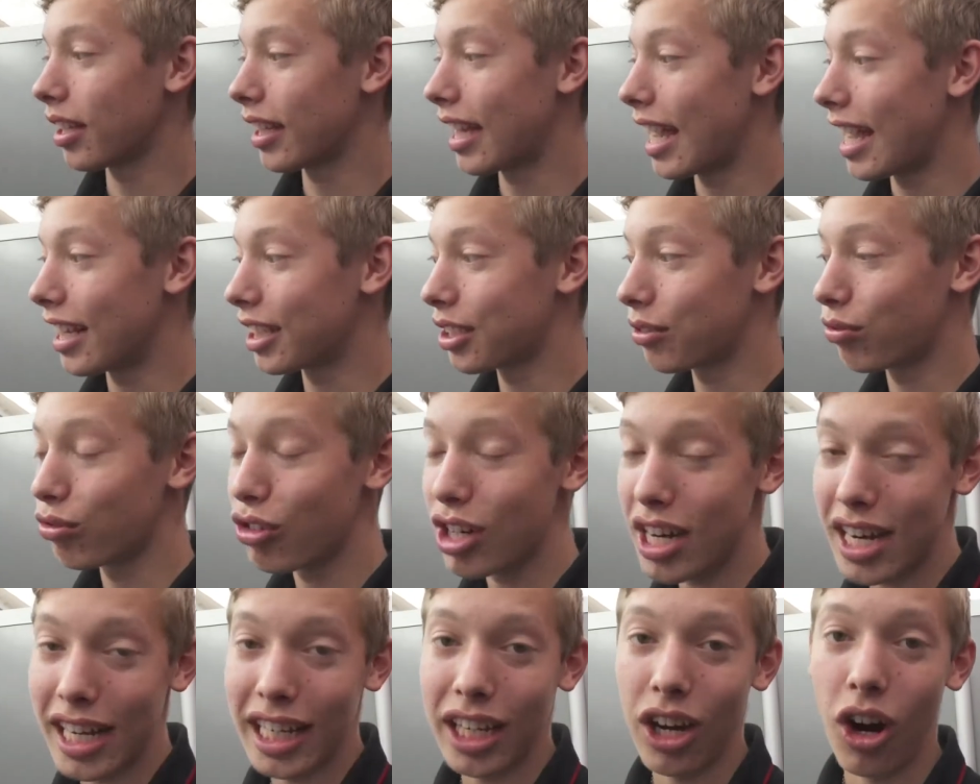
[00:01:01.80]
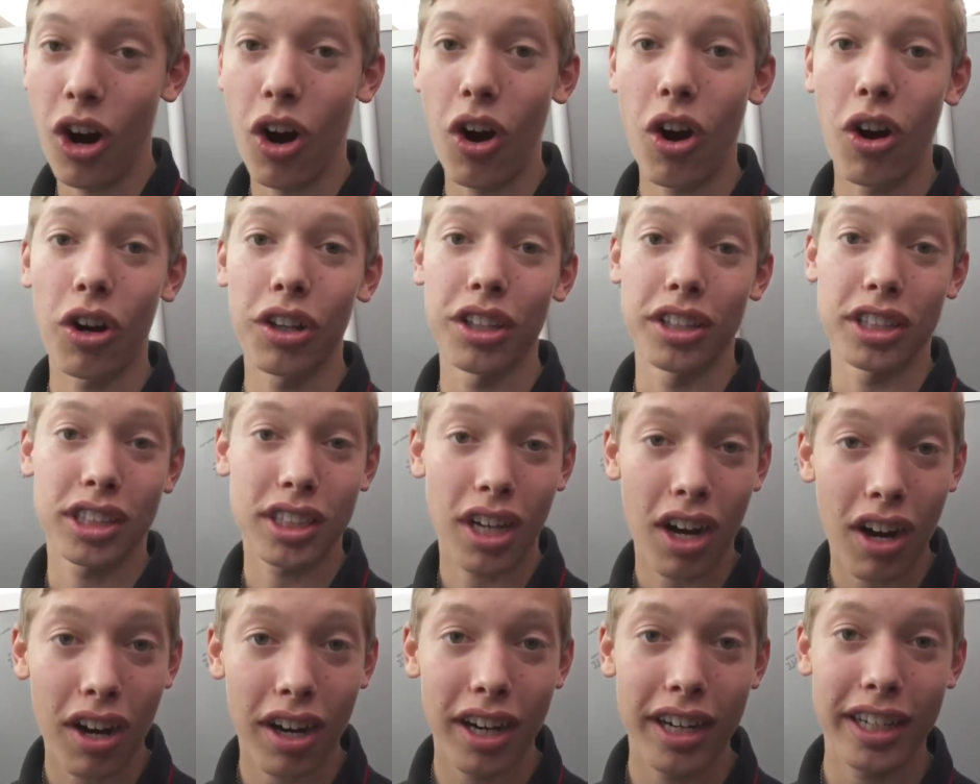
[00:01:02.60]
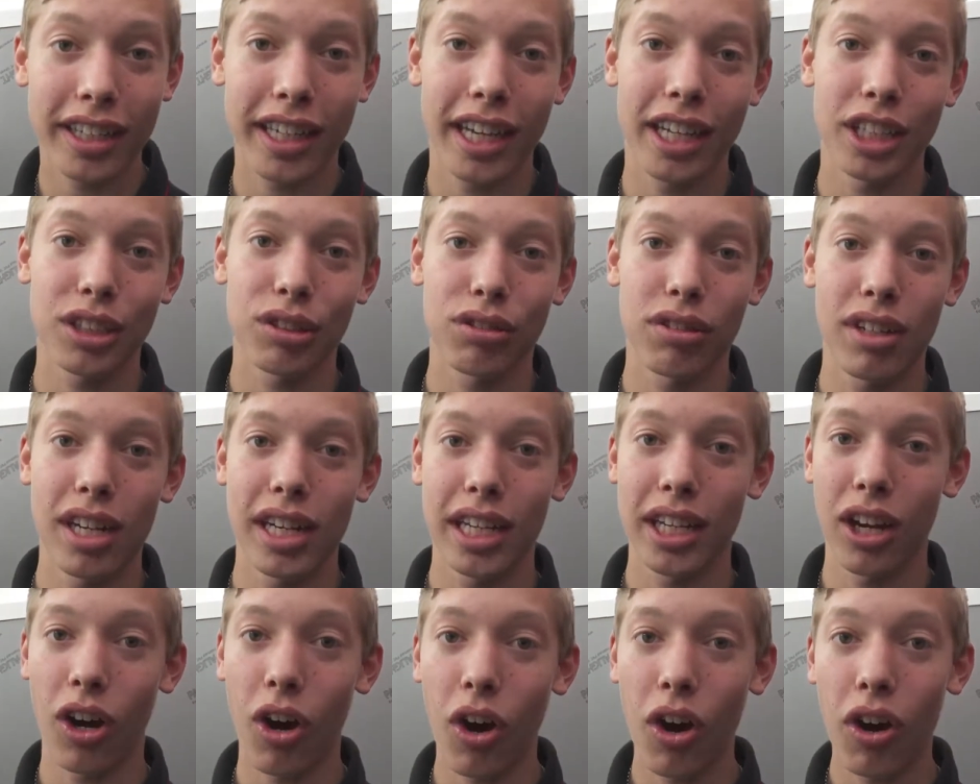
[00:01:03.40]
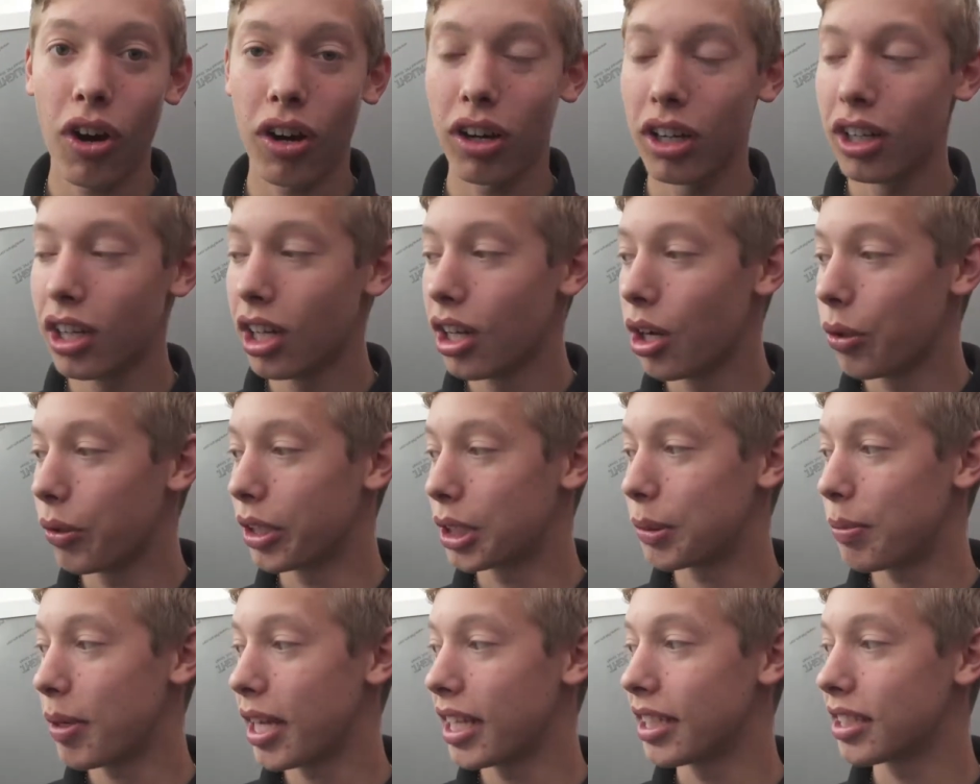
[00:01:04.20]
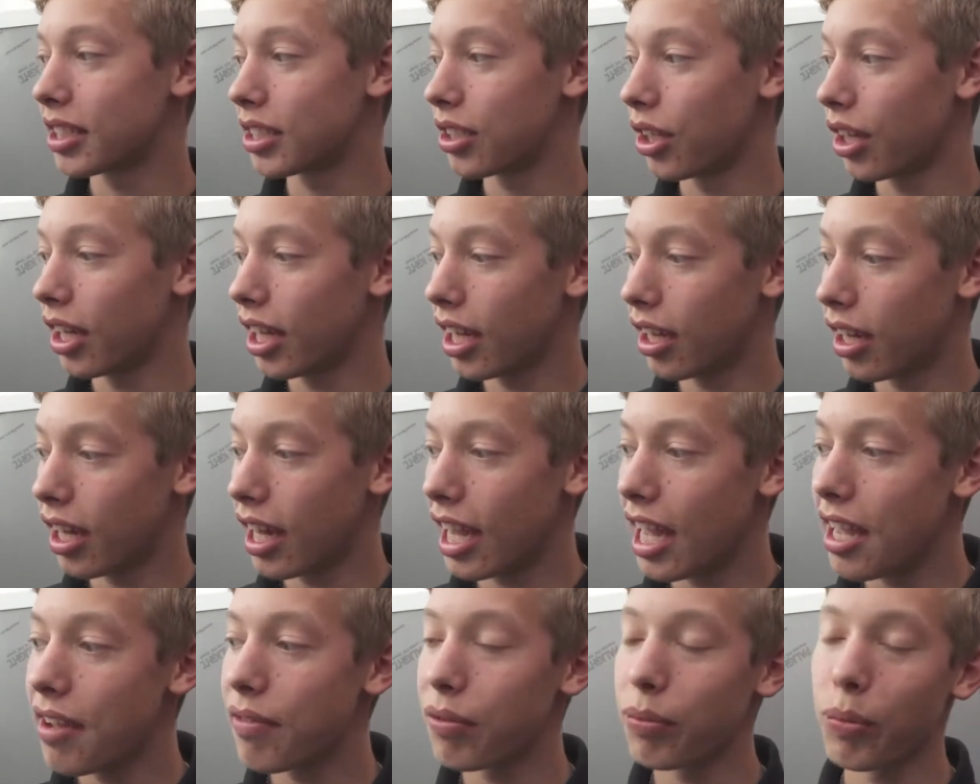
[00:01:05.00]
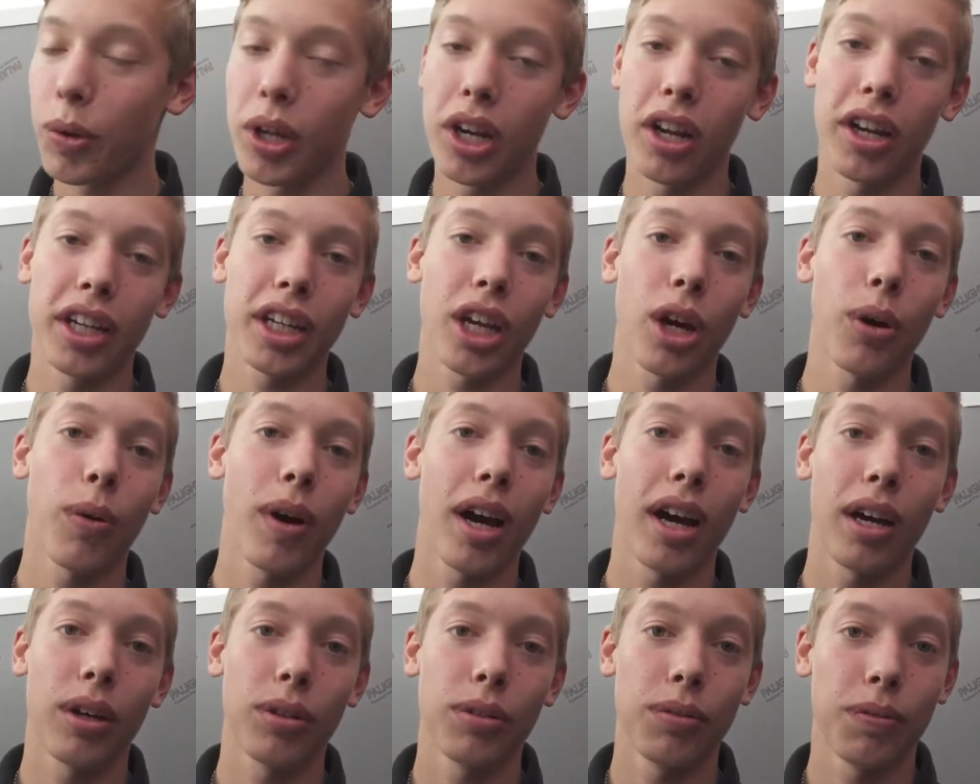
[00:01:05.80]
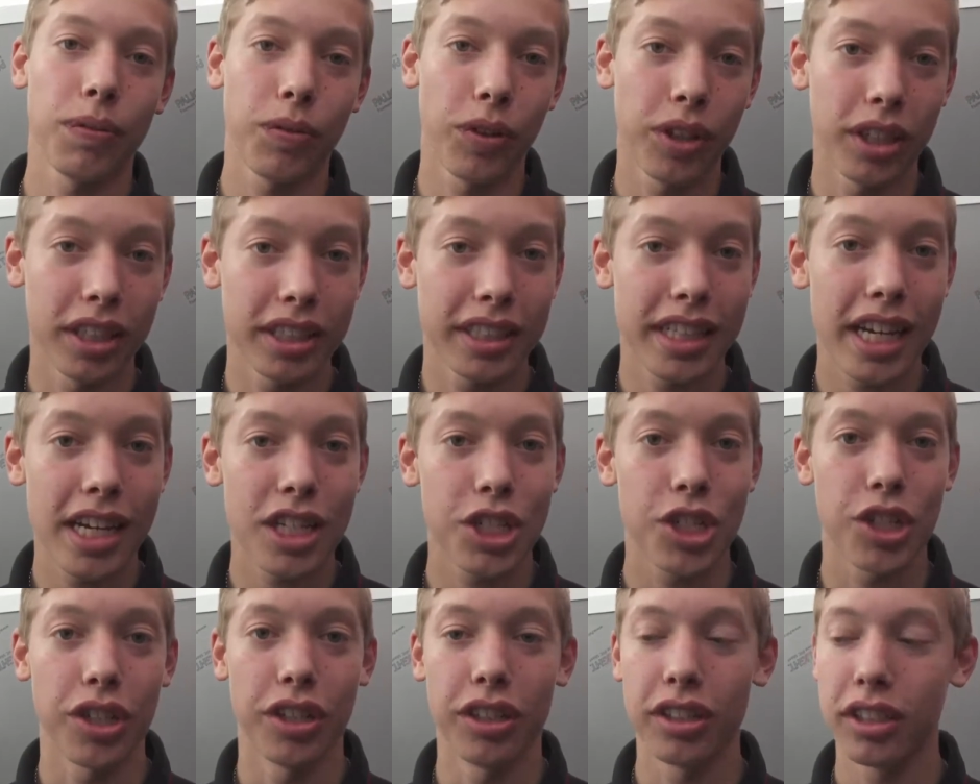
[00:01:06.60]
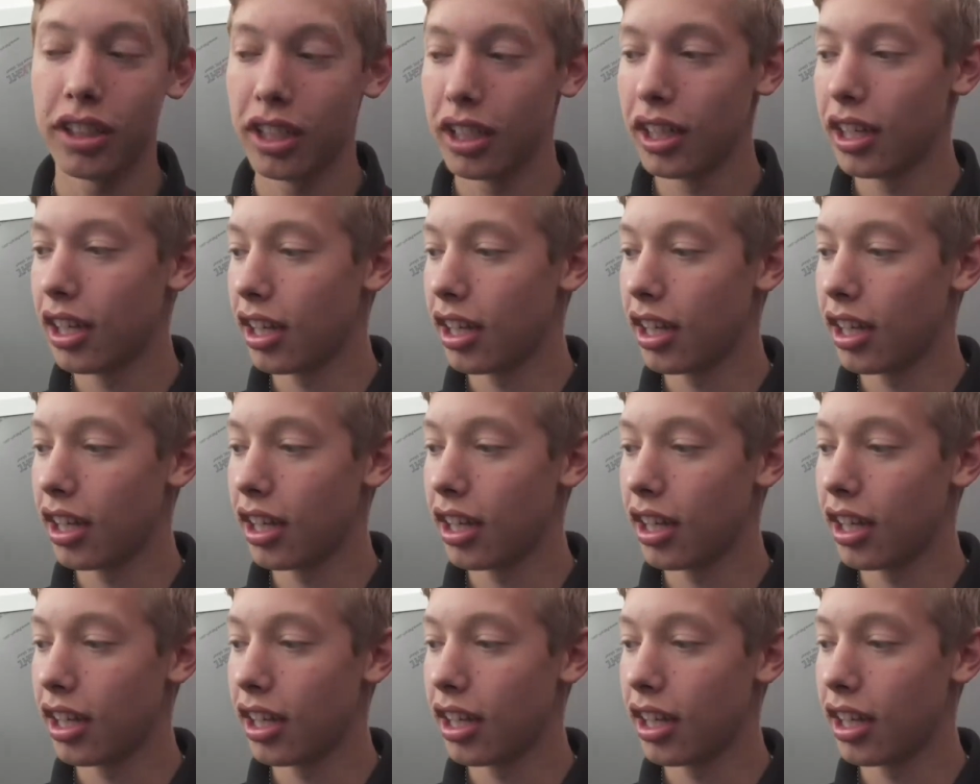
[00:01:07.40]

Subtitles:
gets really hot, the tyre gets really hot, which means that even when I go out for the session,